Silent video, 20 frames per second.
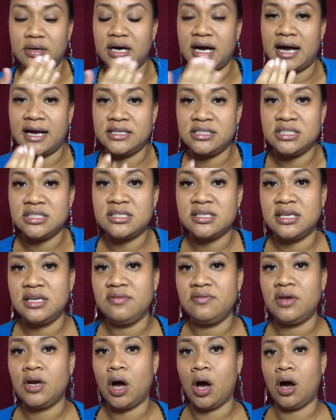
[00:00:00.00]
I just
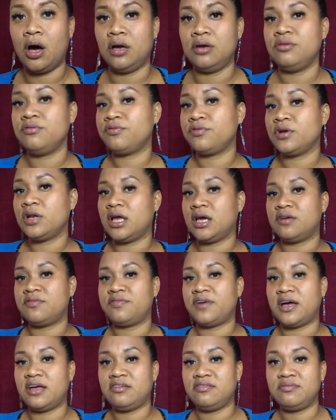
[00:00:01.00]
leave it on for like
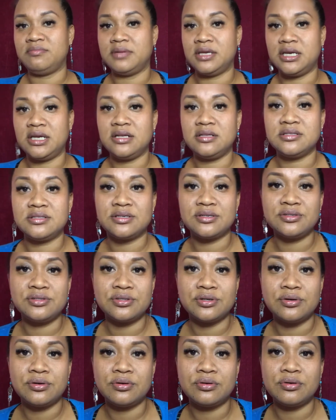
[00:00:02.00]
5 minutes or
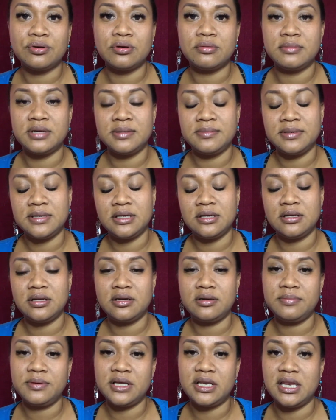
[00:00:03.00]
so, or maybe a
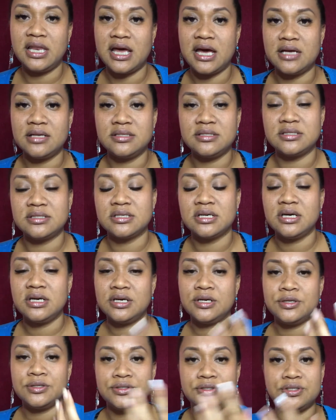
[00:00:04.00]
little bit less,
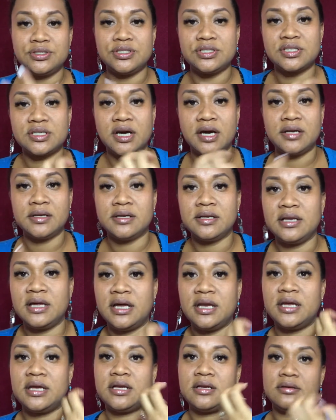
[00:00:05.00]
to just kind of
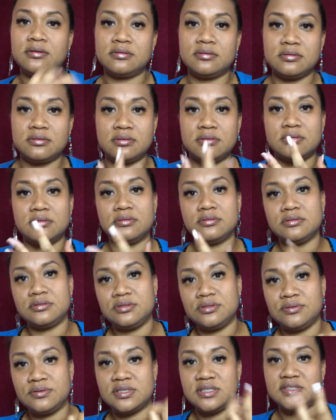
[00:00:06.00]
let it
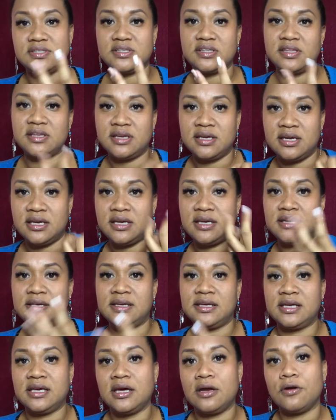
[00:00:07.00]
do its thing
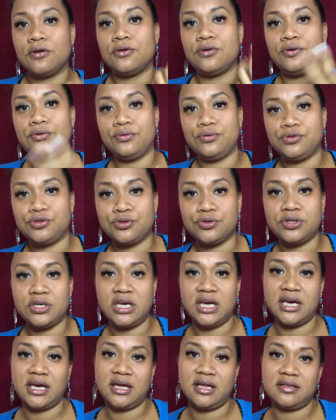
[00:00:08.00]
and get all the
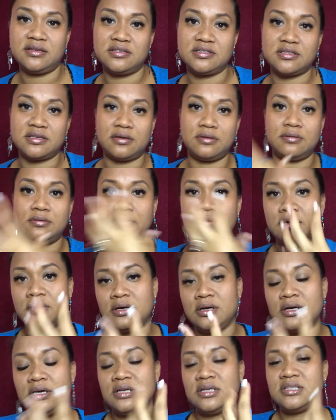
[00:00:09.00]
nutrients and
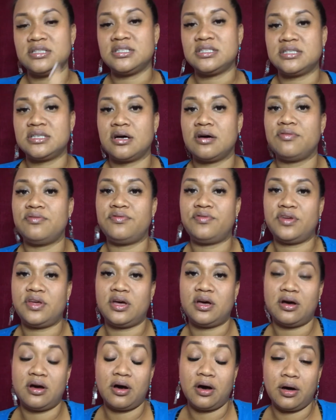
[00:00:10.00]
stuff
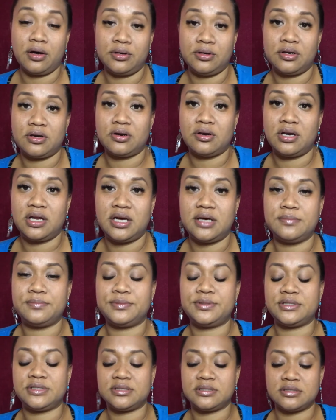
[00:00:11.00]
on your
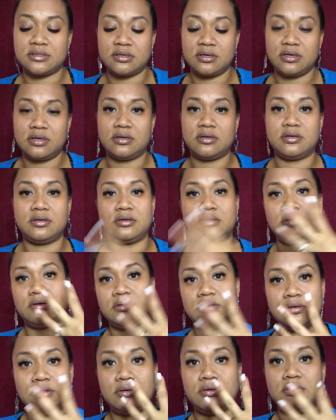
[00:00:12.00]
lips
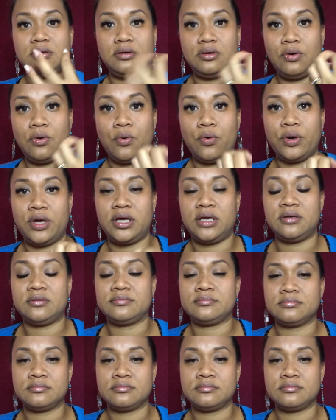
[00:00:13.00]
going.